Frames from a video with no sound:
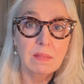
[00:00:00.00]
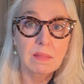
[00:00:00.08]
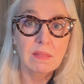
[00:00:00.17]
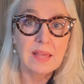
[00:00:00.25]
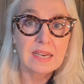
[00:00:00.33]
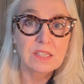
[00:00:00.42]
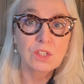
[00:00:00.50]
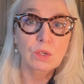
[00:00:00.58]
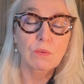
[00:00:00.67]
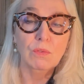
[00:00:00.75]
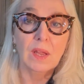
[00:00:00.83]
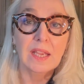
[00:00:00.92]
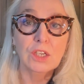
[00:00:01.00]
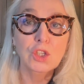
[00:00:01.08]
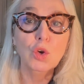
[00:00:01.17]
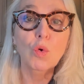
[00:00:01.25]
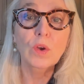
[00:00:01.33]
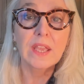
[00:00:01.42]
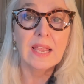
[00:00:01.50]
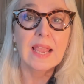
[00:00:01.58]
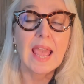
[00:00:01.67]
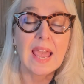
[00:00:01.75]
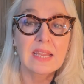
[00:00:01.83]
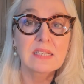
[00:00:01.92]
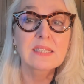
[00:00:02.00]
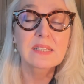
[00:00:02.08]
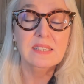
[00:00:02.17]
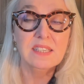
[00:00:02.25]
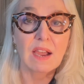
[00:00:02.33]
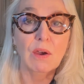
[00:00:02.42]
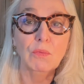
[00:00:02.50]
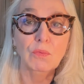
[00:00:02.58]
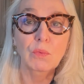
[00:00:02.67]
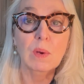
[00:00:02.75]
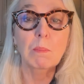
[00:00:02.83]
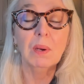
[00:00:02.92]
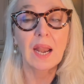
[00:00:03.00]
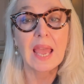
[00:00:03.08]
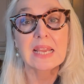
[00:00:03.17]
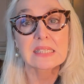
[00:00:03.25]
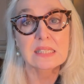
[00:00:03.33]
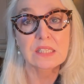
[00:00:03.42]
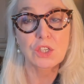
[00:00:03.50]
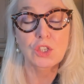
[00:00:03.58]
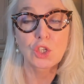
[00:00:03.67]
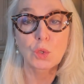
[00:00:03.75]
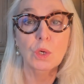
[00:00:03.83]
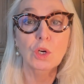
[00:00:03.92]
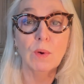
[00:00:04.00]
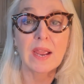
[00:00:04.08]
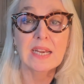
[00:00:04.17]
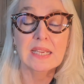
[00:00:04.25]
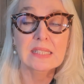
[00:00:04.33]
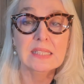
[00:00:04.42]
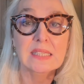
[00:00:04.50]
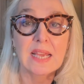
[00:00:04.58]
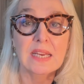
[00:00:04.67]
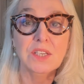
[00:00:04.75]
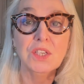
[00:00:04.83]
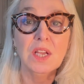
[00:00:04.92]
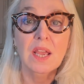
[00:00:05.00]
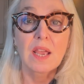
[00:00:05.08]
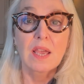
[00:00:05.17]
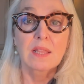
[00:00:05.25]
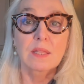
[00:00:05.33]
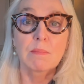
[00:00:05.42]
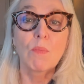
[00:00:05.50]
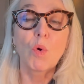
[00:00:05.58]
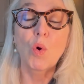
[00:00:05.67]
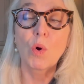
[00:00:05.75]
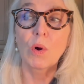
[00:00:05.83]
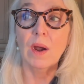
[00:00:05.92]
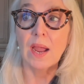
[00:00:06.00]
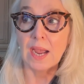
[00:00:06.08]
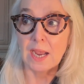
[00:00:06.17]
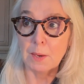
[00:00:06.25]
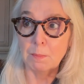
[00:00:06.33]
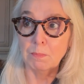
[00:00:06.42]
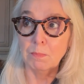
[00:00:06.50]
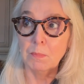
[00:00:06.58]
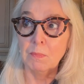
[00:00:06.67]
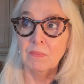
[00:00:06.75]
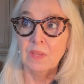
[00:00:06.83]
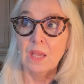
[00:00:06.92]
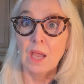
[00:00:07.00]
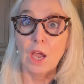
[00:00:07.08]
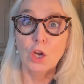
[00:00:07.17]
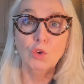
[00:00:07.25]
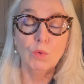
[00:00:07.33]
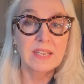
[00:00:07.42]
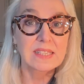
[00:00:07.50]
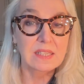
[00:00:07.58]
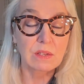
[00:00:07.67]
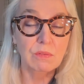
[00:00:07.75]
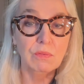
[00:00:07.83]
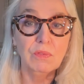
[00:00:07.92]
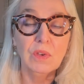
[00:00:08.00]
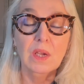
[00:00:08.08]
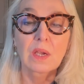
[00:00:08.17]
that sort of like talking head stuff replaced to a great extent the more aggressive